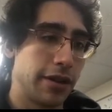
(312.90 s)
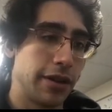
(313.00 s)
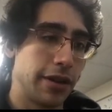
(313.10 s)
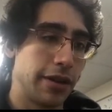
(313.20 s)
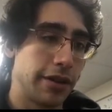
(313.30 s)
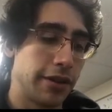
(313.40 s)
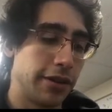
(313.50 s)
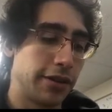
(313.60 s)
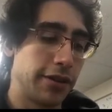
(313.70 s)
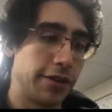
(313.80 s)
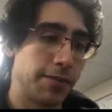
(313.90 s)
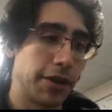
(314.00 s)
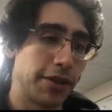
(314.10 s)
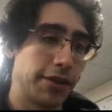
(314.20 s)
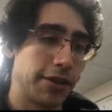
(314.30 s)
And this is
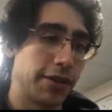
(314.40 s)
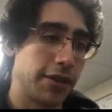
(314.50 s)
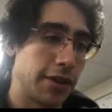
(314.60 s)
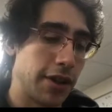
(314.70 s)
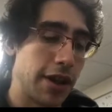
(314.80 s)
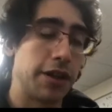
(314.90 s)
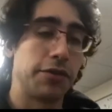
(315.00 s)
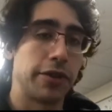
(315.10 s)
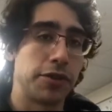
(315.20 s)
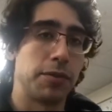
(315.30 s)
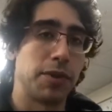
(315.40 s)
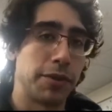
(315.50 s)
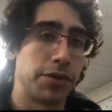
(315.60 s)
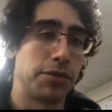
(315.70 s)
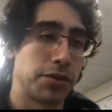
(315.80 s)
plus. And we want to implement
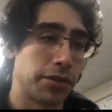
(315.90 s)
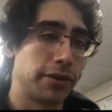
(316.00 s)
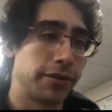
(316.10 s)
neutral.